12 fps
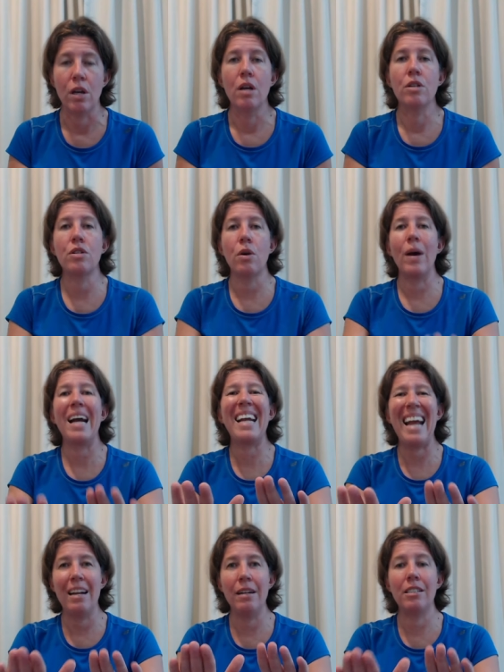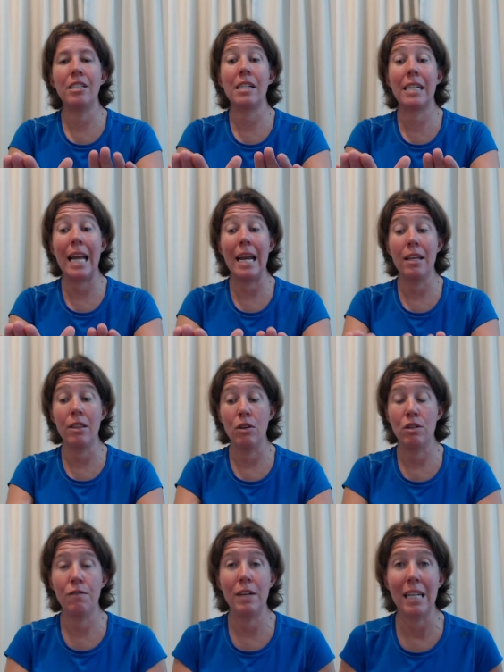So again, just getting those
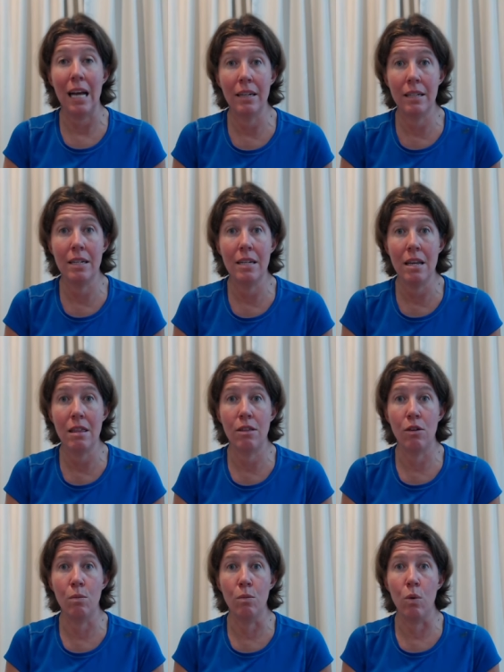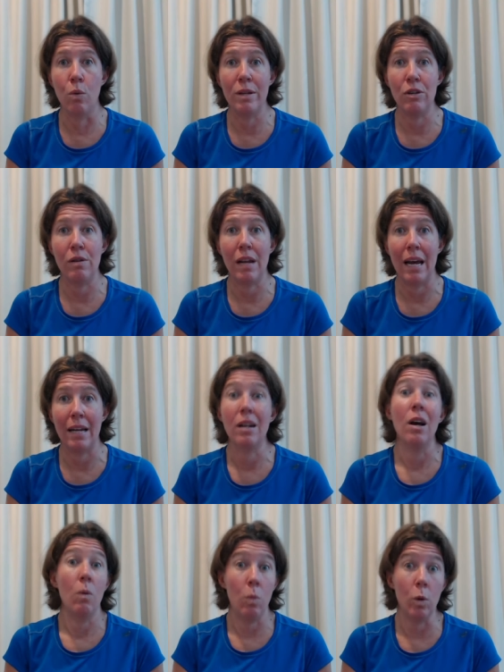feet underneath you more when you land
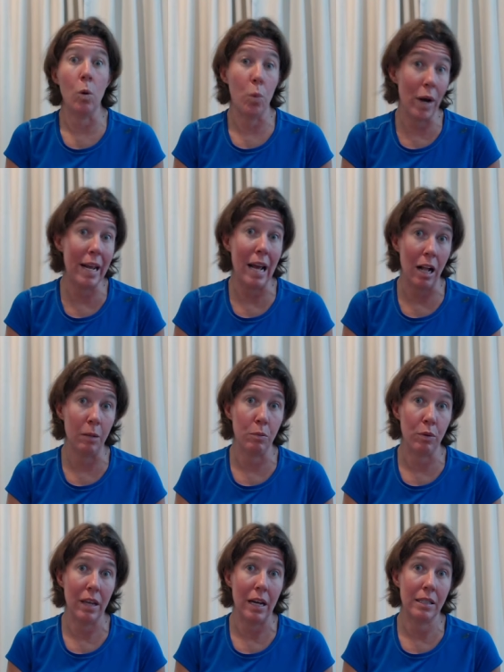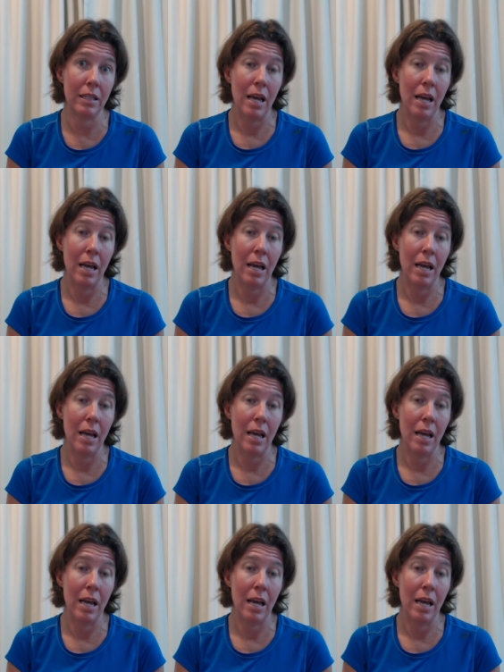will already help with that.